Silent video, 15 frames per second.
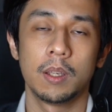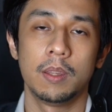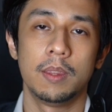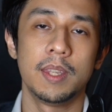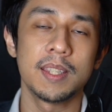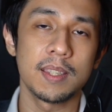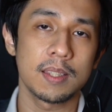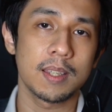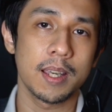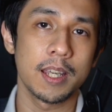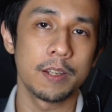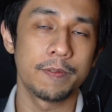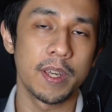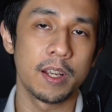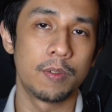This is
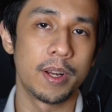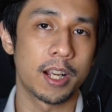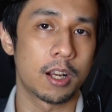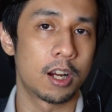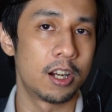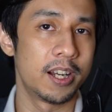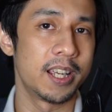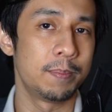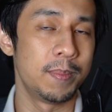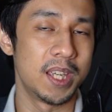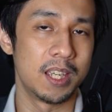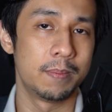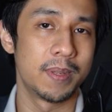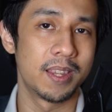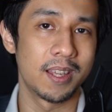kind of a recurring
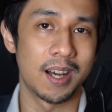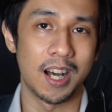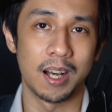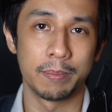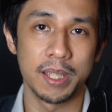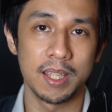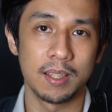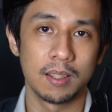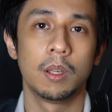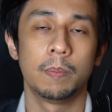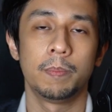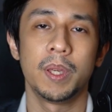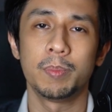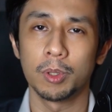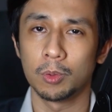meme in the hobby.
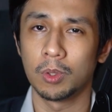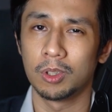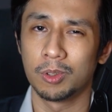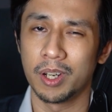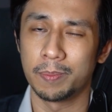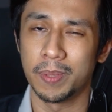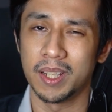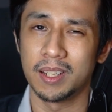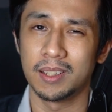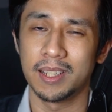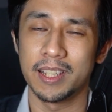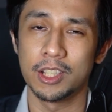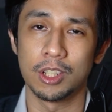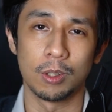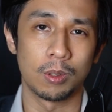People will
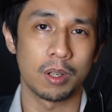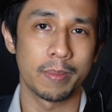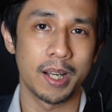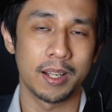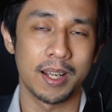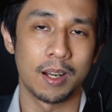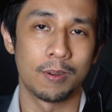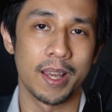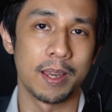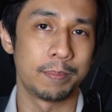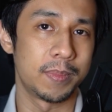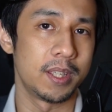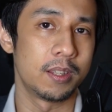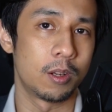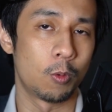repeatedly joke about how
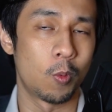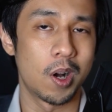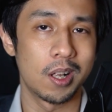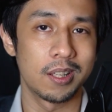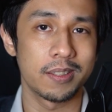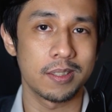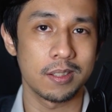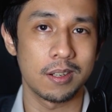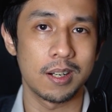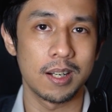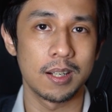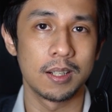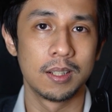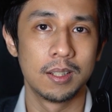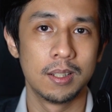empty their wallets
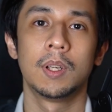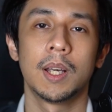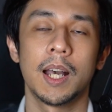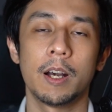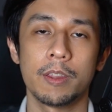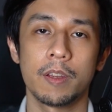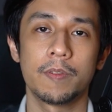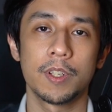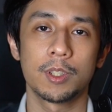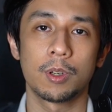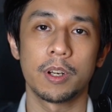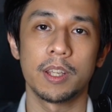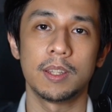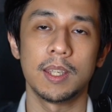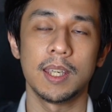are, how they
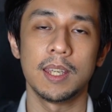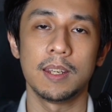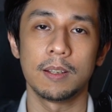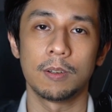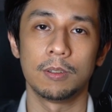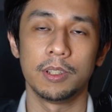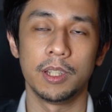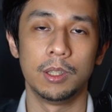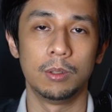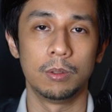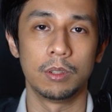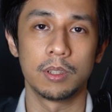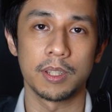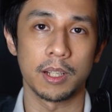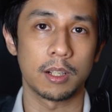resorted to eating only
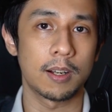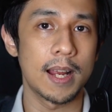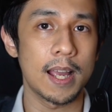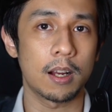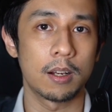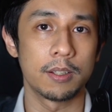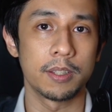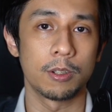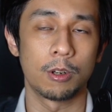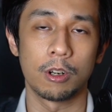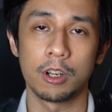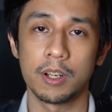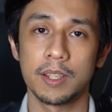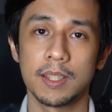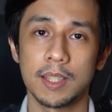noodles and crackers in
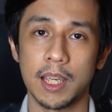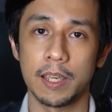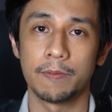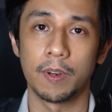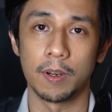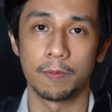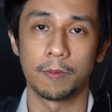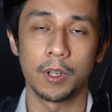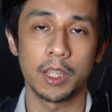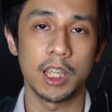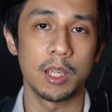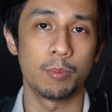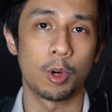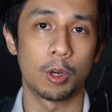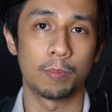order to save up for
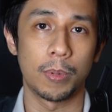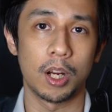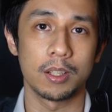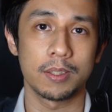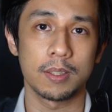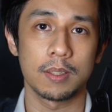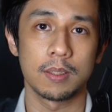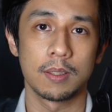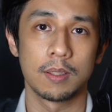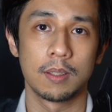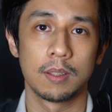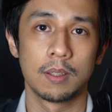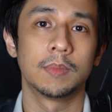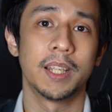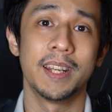keyboard parts.
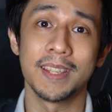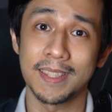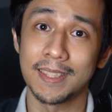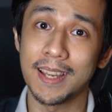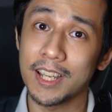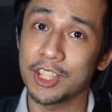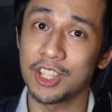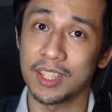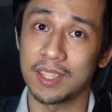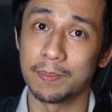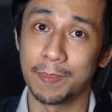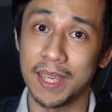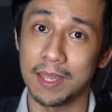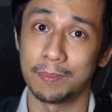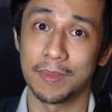And it's not just
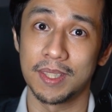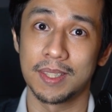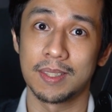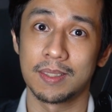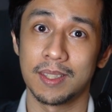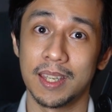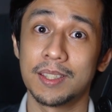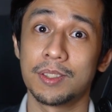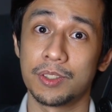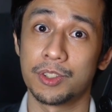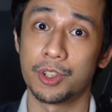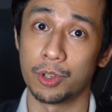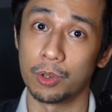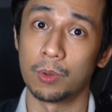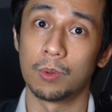memes, it's
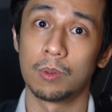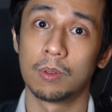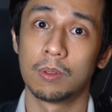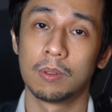true.